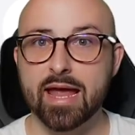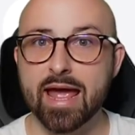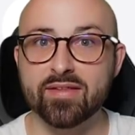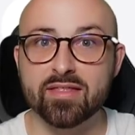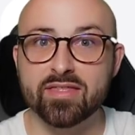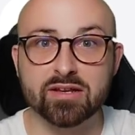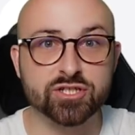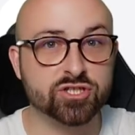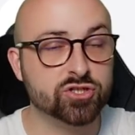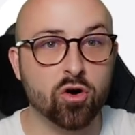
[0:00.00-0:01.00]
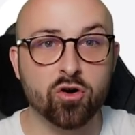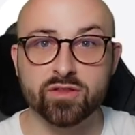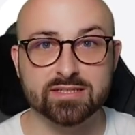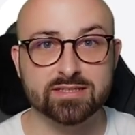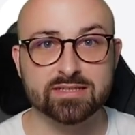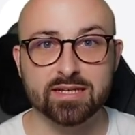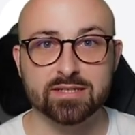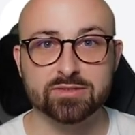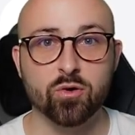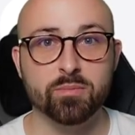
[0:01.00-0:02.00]
and then they're just not on the
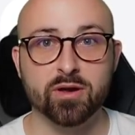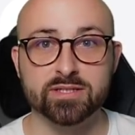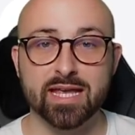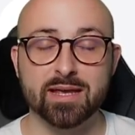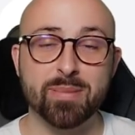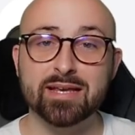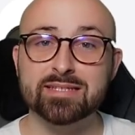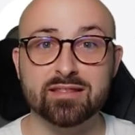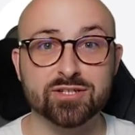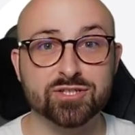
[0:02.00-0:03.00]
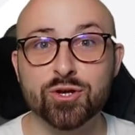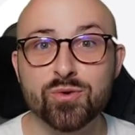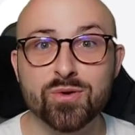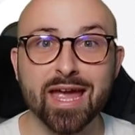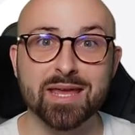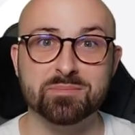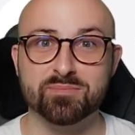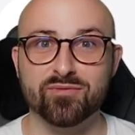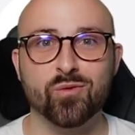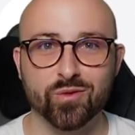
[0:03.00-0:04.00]
statistics at all, because basically the 2 games
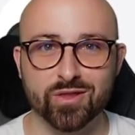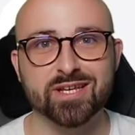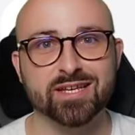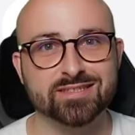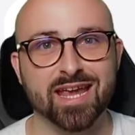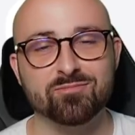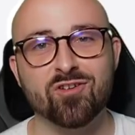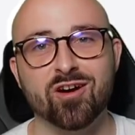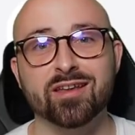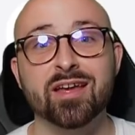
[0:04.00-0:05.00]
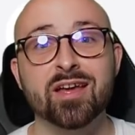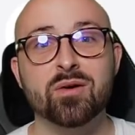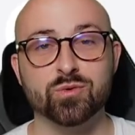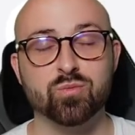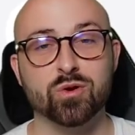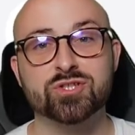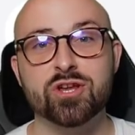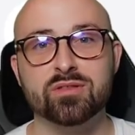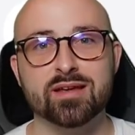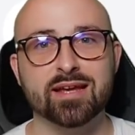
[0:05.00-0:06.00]
before the 6-game run was what
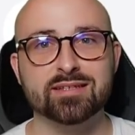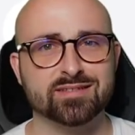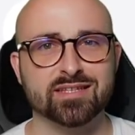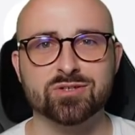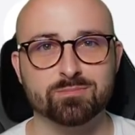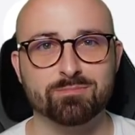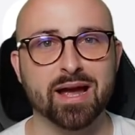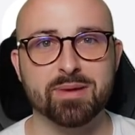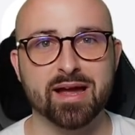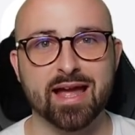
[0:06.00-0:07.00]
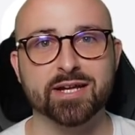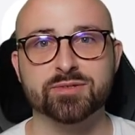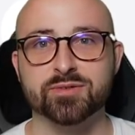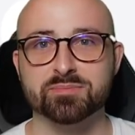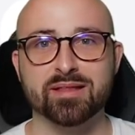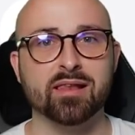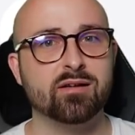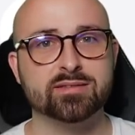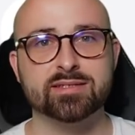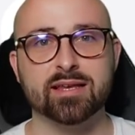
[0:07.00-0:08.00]
skewed the data because they scored back-to-back hat-tricks. But in the
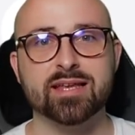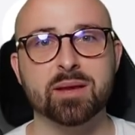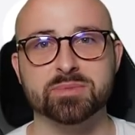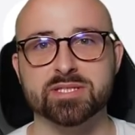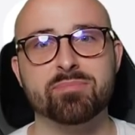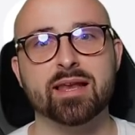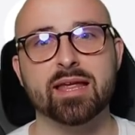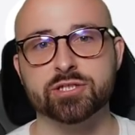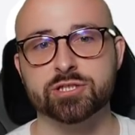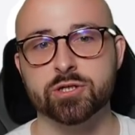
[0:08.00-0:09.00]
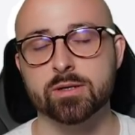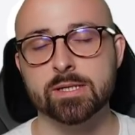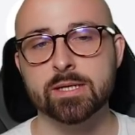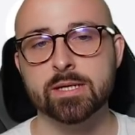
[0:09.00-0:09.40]
last 6 games, they've barely had a shot.